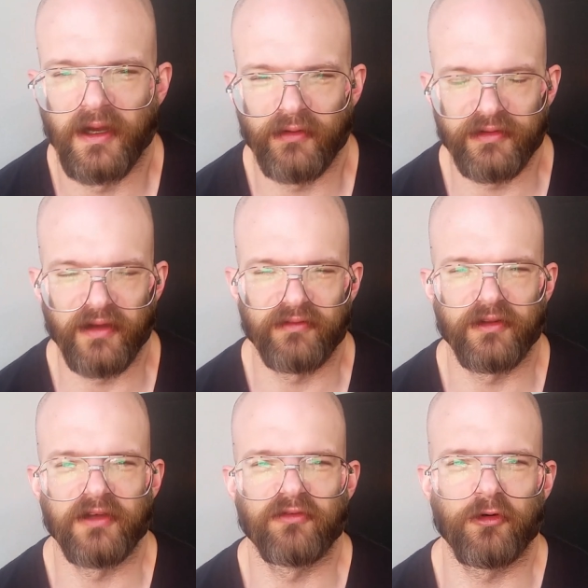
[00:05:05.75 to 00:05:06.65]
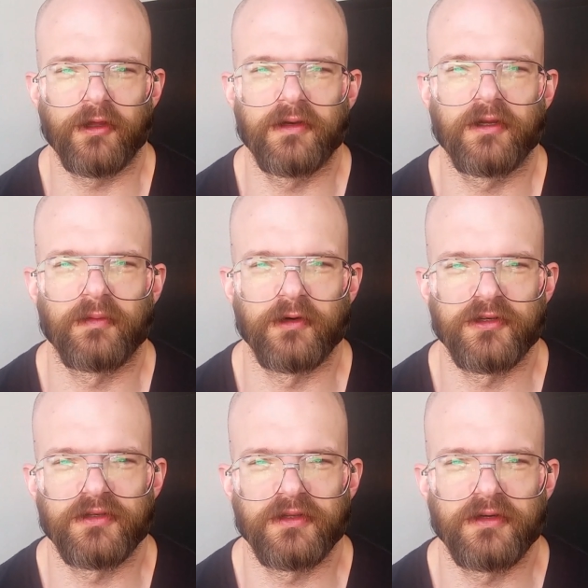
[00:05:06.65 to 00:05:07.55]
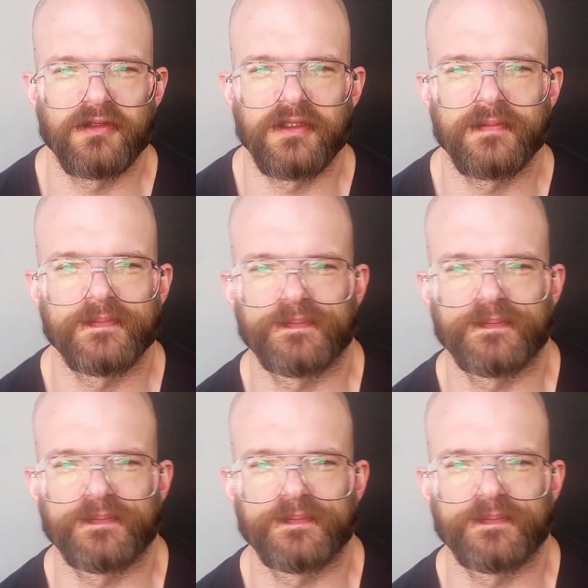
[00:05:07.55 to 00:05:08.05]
I would definitely avoid commercial lotion.